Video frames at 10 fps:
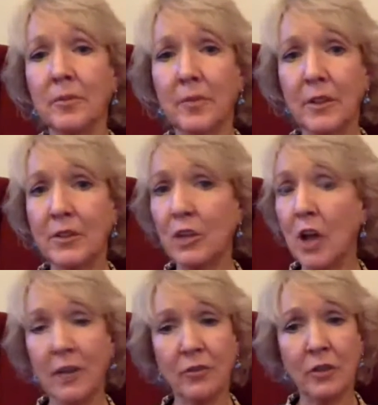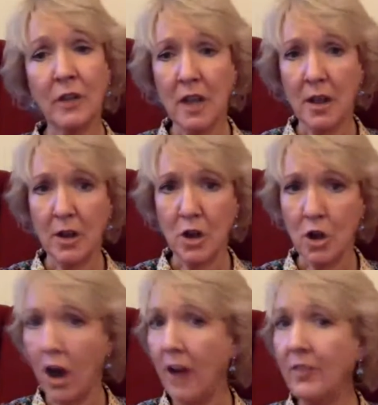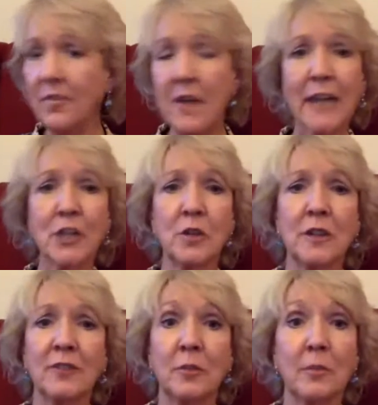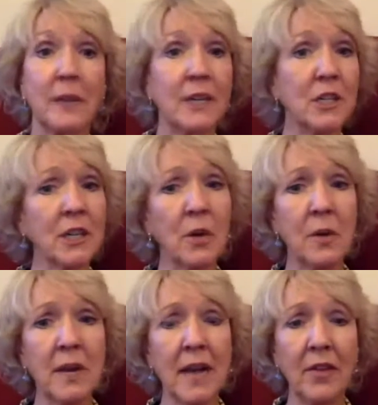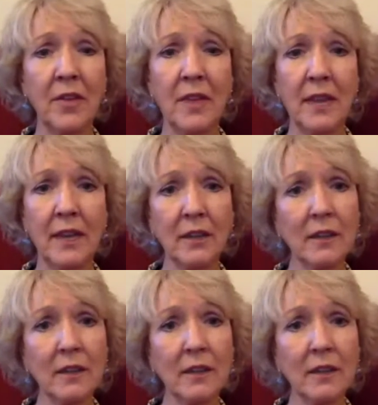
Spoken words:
There's a lot of non-factual information going out there.